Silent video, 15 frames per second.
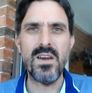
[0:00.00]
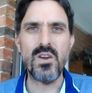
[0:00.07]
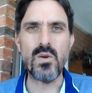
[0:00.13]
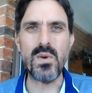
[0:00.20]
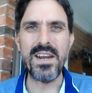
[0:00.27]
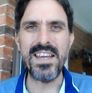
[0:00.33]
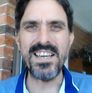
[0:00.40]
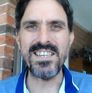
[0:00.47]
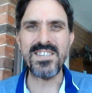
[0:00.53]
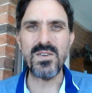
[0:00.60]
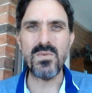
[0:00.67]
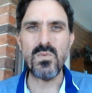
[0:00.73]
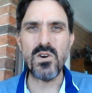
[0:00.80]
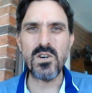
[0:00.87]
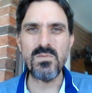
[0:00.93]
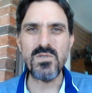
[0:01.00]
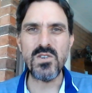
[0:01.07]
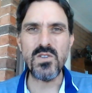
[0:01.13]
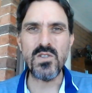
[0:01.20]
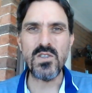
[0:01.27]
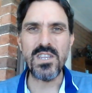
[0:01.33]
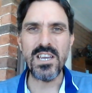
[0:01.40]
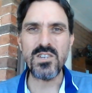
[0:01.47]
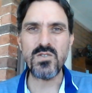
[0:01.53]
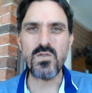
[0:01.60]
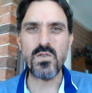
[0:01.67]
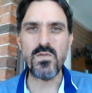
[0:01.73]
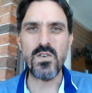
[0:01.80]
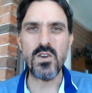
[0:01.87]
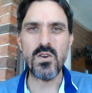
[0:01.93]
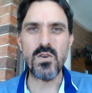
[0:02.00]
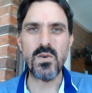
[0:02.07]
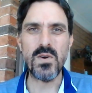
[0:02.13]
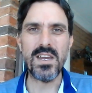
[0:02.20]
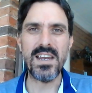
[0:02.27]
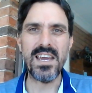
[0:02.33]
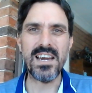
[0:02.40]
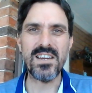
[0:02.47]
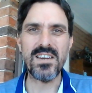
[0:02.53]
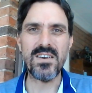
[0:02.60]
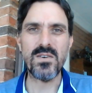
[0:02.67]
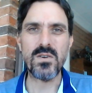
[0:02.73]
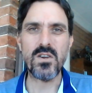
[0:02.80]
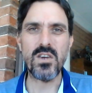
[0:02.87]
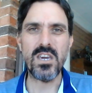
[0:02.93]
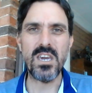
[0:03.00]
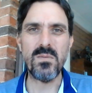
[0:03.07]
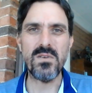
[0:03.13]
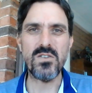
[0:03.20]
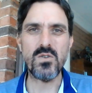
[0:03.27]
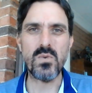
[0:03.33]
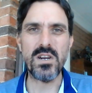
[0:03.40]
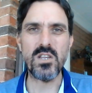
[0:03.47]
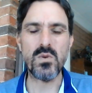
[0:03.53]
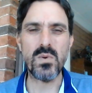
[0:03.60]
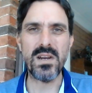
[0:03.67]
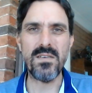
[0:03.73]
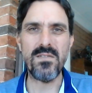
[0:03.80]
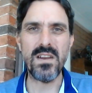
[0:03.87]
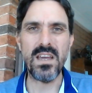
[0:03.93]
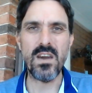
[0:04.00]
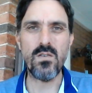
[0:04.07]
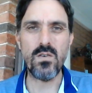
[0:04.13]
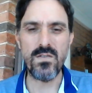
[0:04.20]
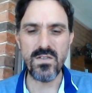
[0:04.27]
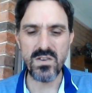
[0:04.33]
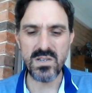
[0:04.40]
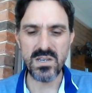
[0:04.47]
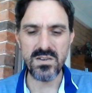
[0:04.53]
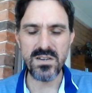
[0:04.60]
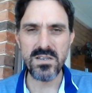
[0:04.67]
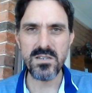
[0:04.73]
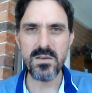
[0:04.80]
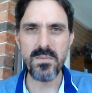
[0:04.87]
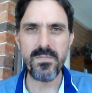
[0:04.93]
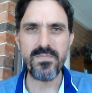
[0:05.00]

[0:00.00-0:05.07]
Greetings and welcome to the next review in our Cohiba 2020 video review series.